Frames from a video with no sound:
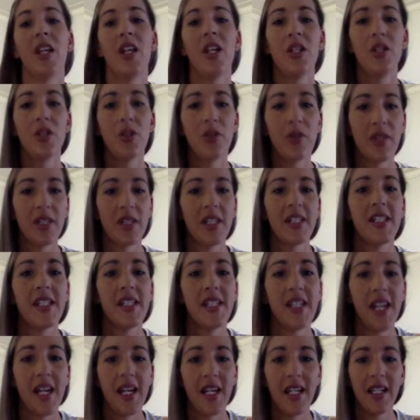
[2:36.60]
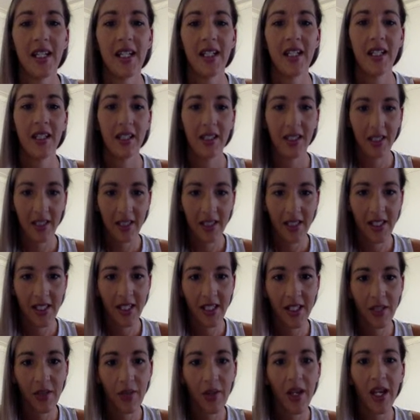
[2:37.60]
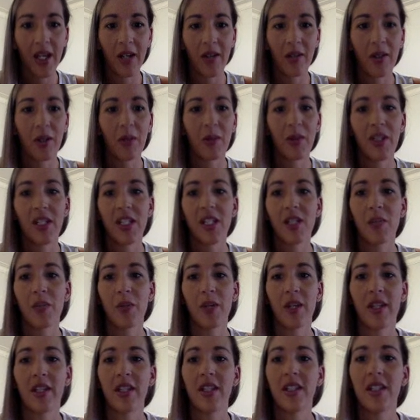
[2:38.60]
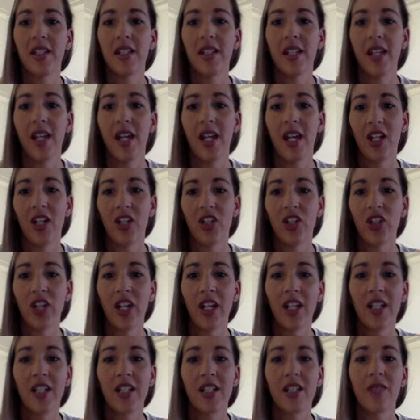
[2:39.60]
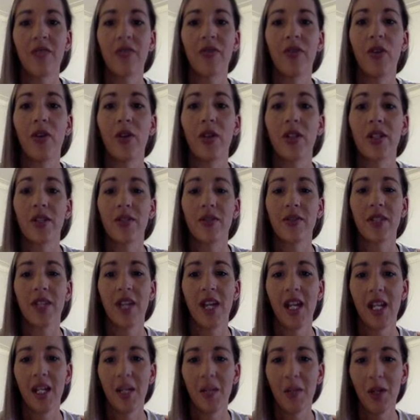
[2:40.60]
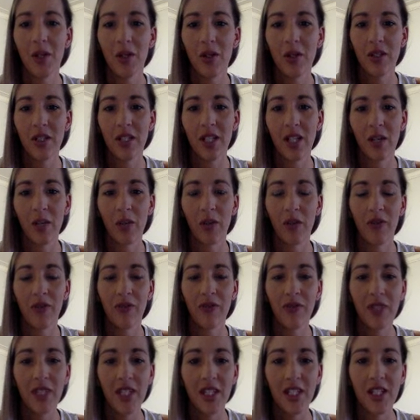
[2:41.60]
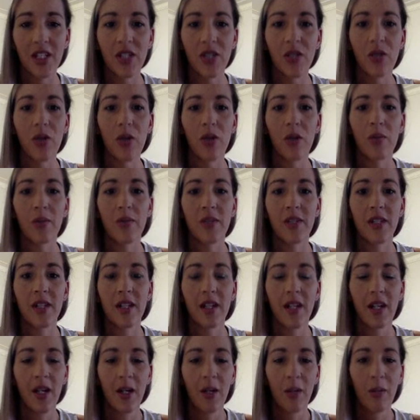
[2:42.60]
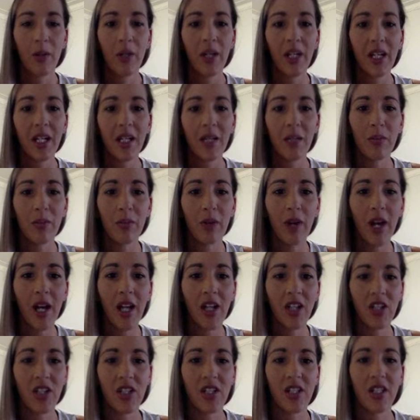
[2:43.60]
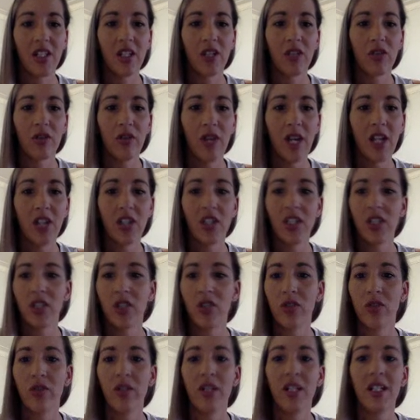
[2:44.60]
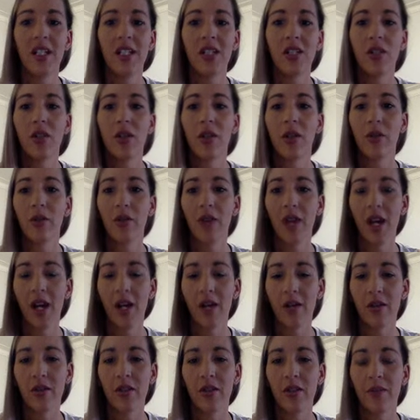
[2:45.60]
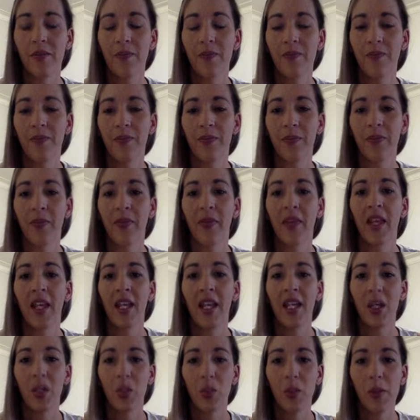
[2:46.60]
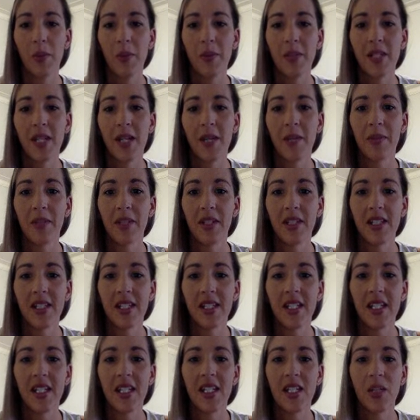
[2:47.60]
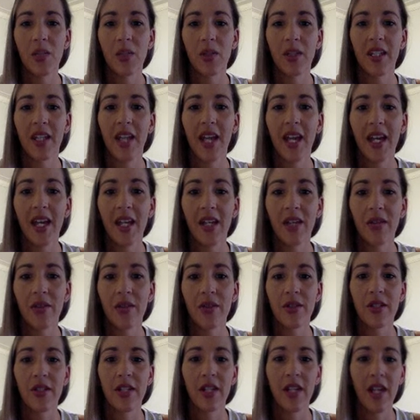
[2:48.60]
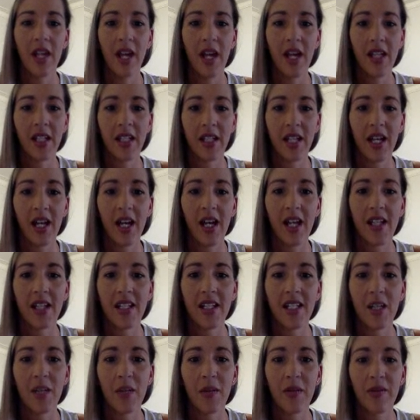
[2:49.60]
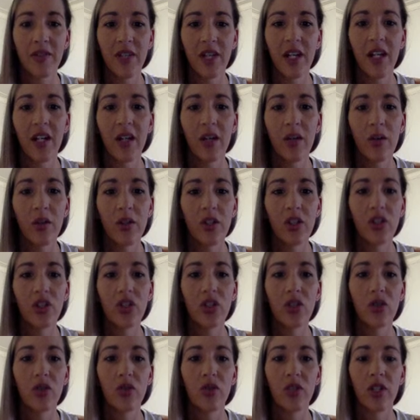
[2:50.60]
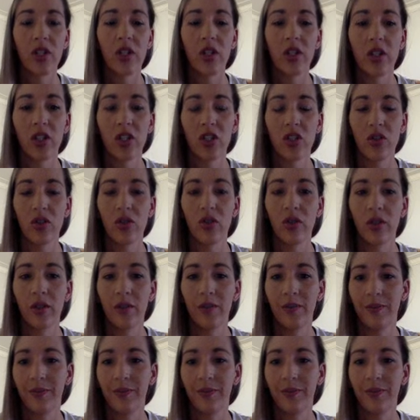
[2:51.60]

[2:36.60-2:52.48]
To this day, he is still angry with his brothers and shakes the forest of Tane Mahuta with fierce storms, breaking branches and crashing trees to the ground. He whips up the seas with gales and casts some of Tangaroa's children on the shore.